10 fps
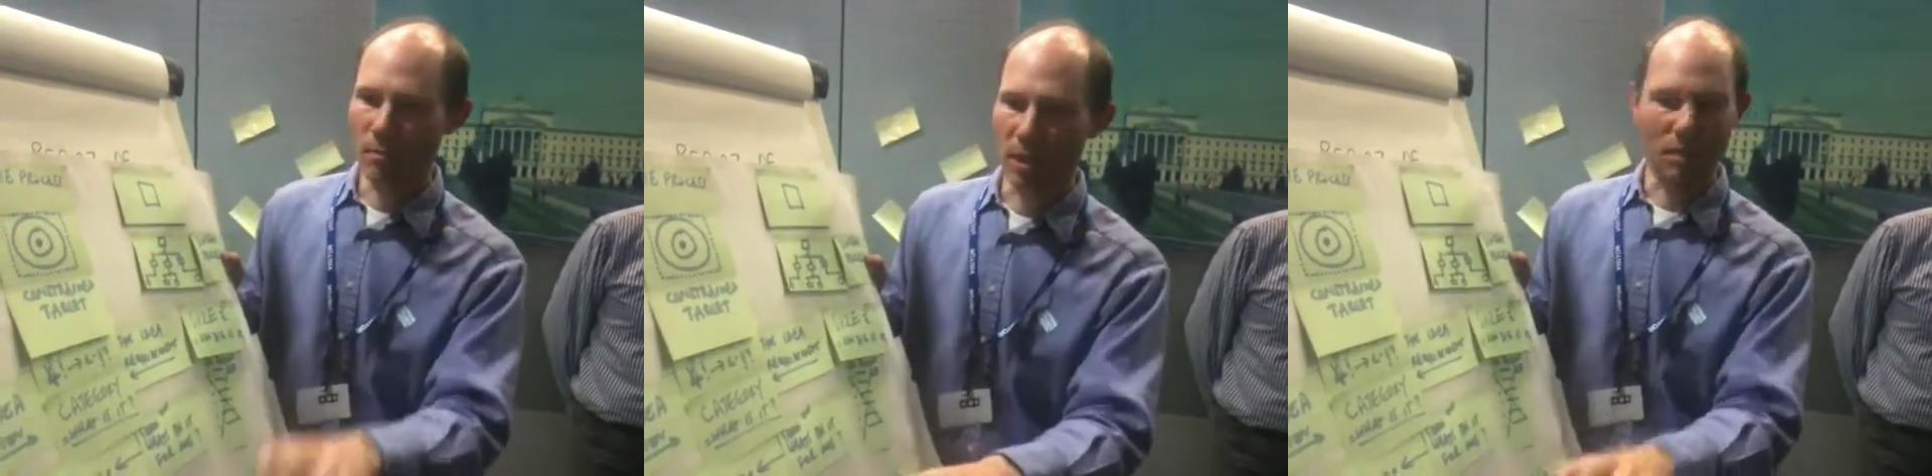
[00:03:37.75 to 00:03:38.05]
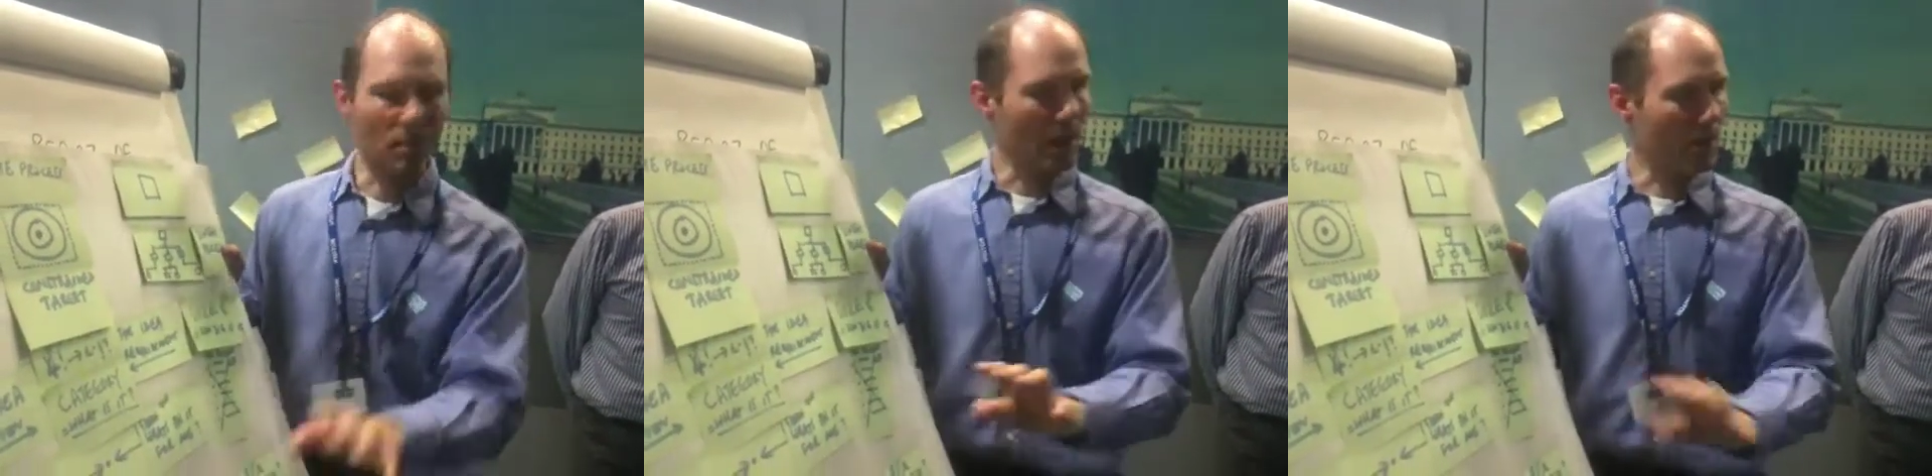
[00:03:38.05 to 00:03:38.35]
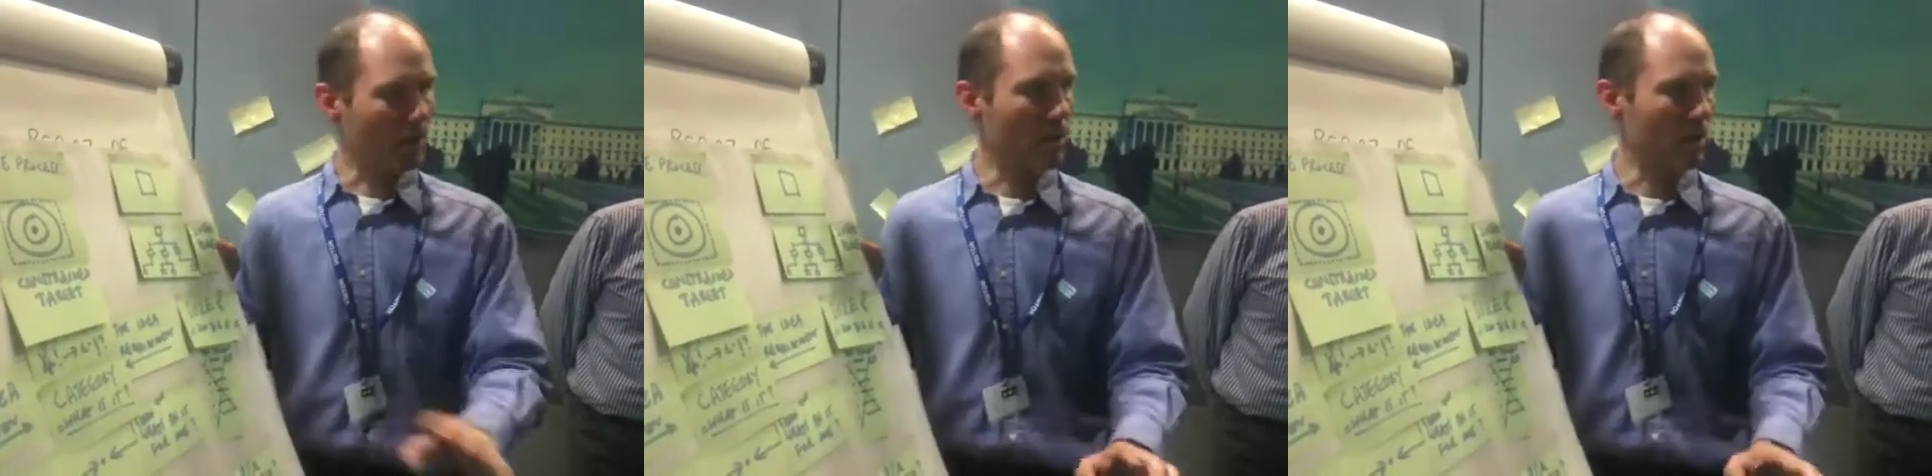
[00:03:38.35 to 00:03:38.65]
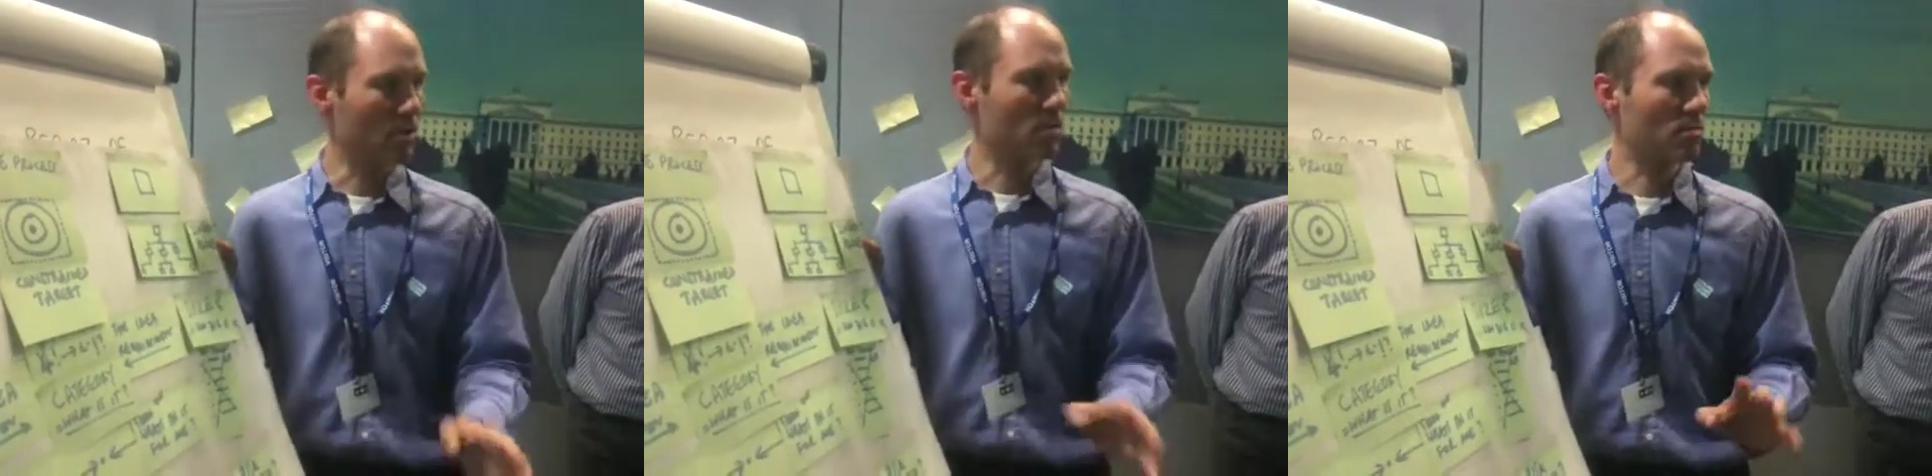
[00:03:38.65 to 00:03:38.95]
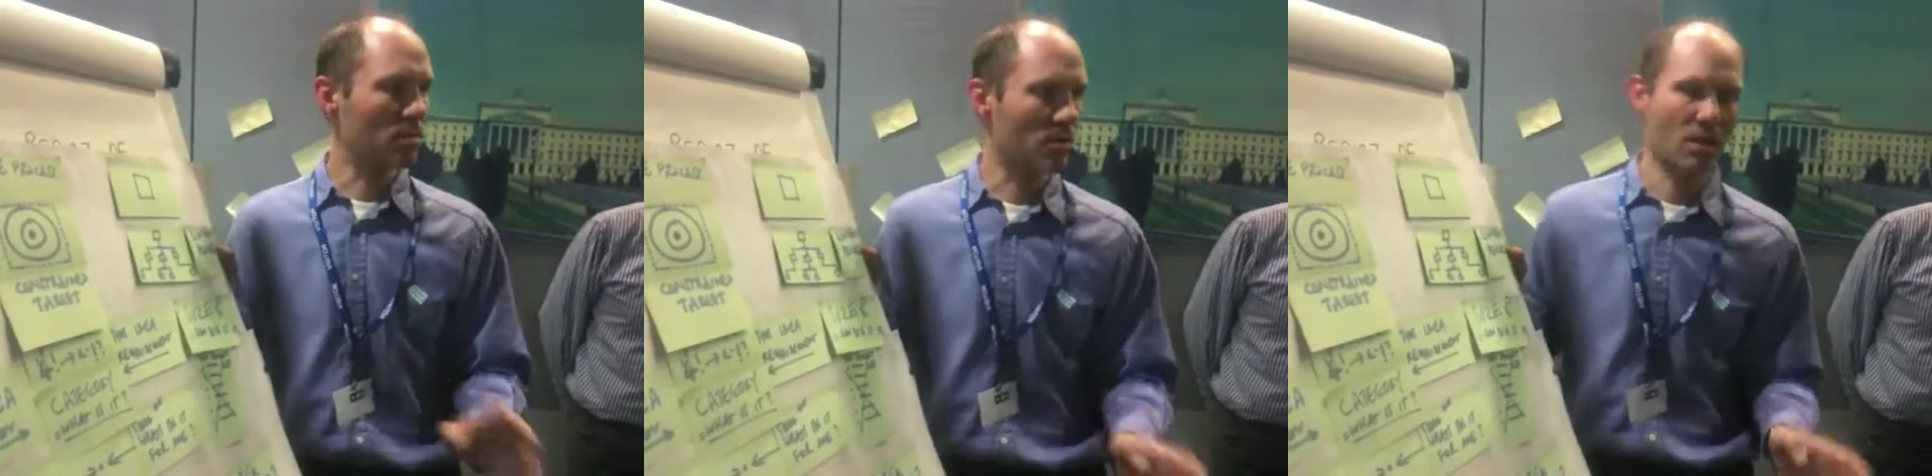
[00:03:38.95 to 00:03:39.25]
But SMEs,
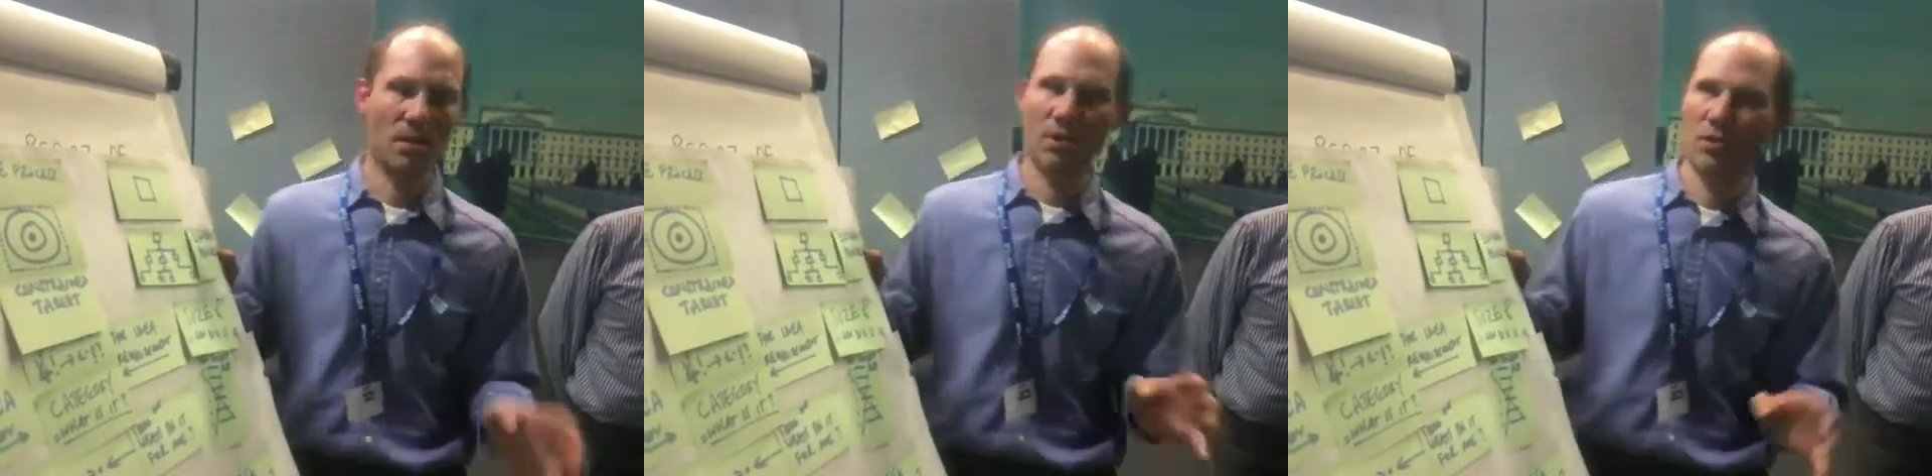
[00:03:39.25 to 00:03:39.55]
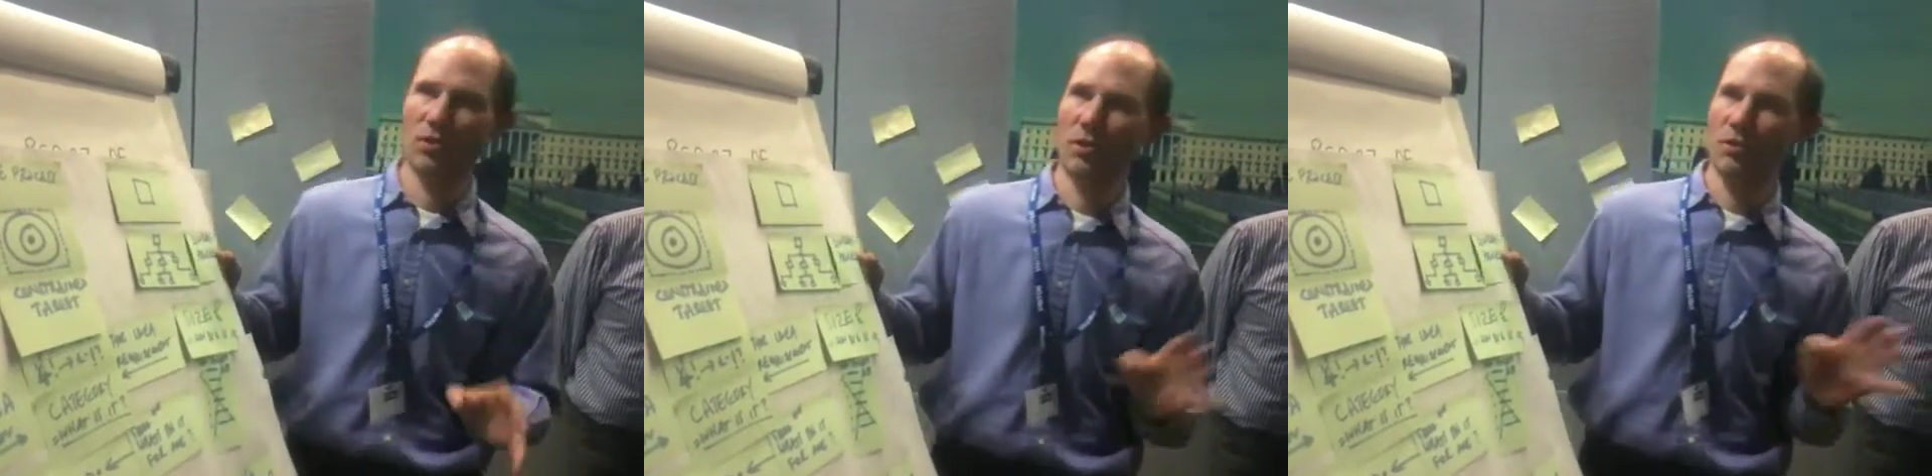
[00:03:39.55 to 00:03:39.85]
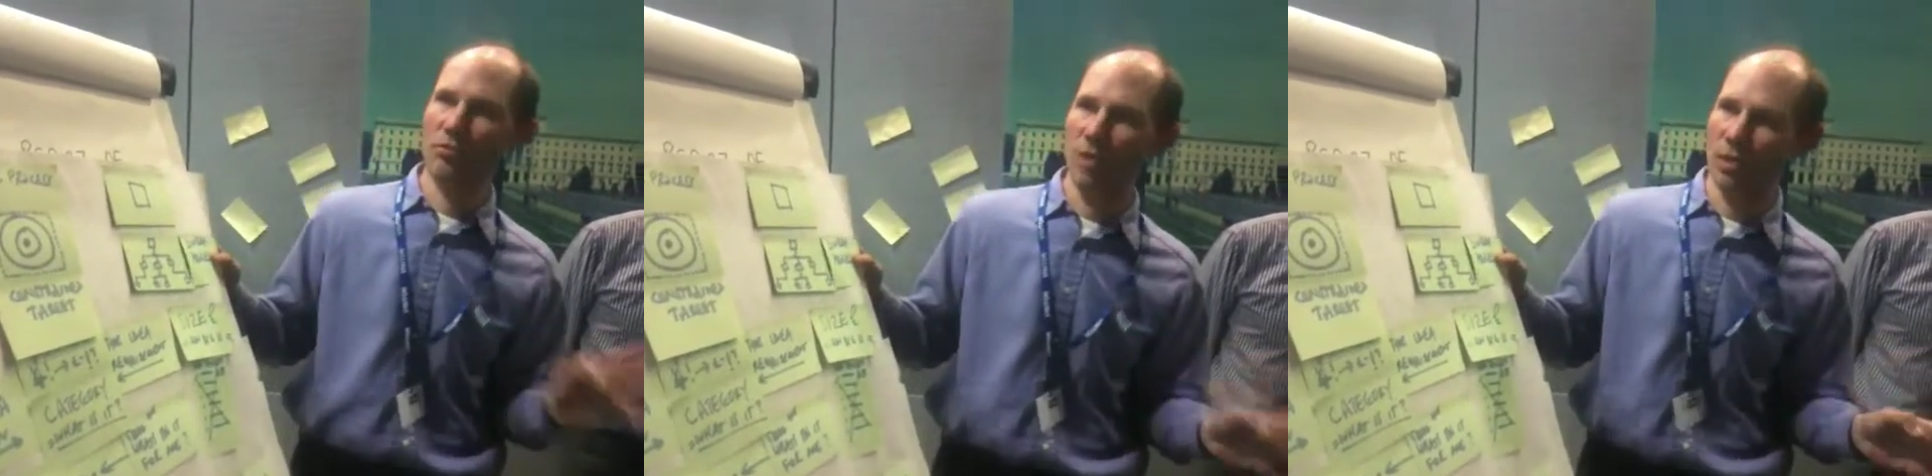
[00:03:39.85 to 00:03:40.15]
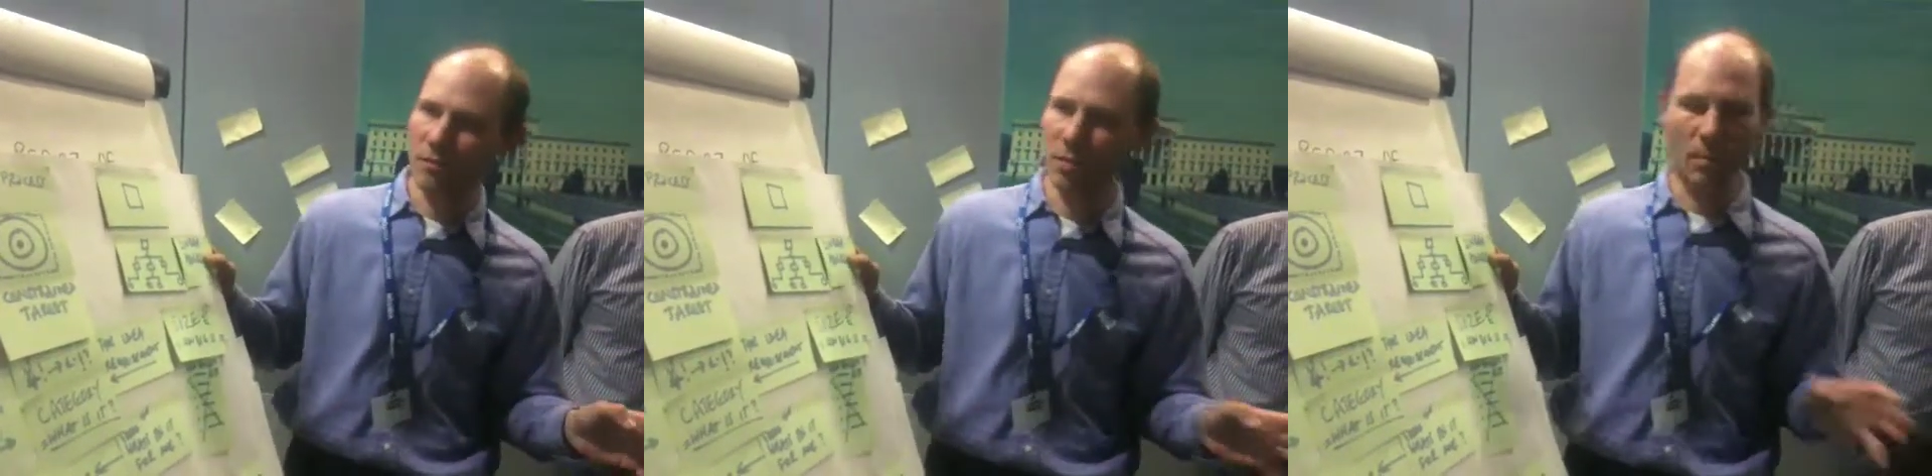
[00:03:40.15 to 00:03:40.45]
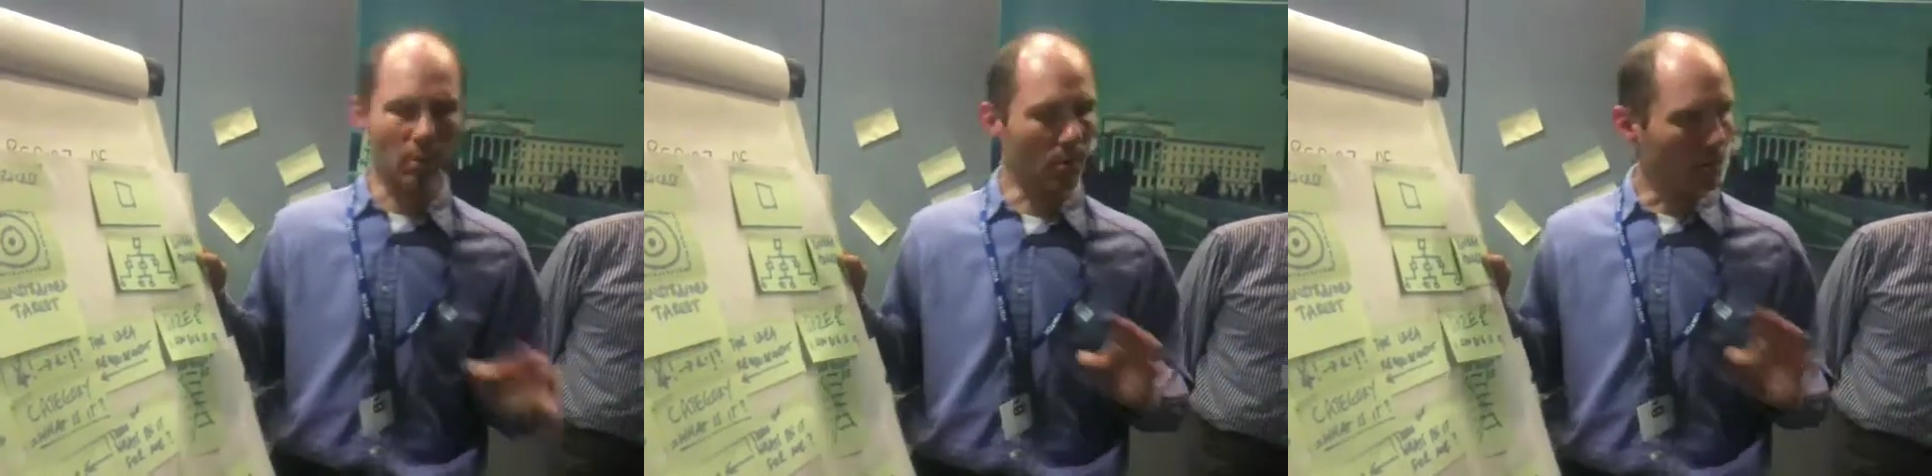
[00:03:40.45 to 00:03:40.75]
designers, engineers, creative
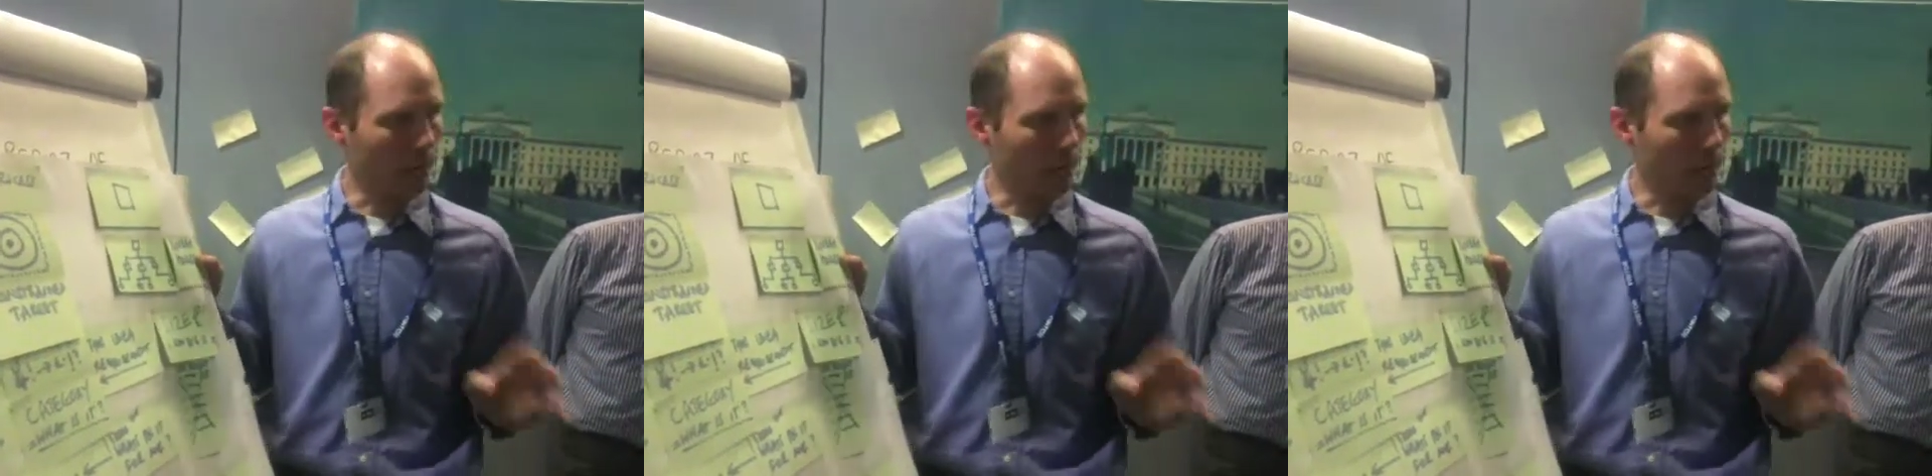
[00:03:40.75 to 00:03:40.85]
people,